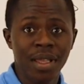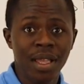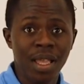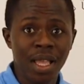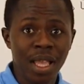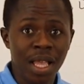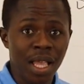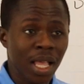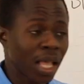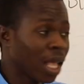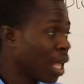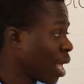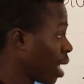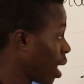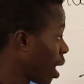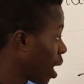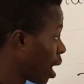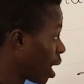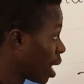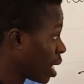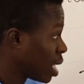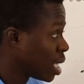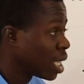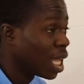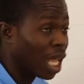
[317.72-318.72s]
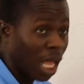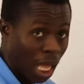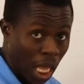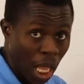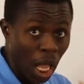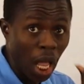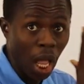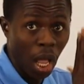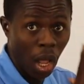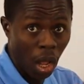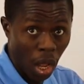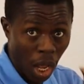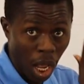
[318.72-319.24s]
conjugate said.
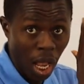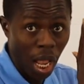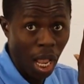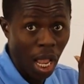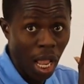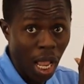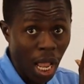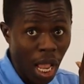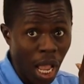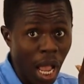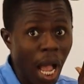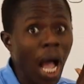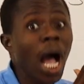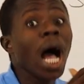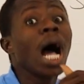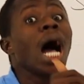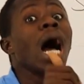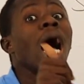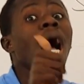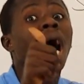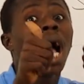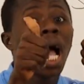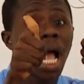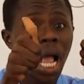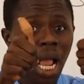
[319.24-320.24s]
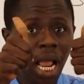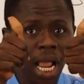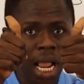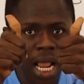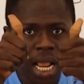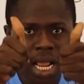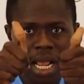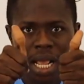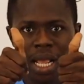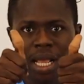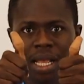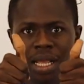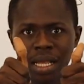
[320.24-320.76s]
So this is
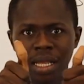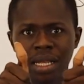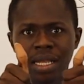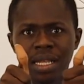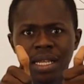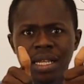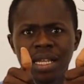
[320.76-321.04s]
right.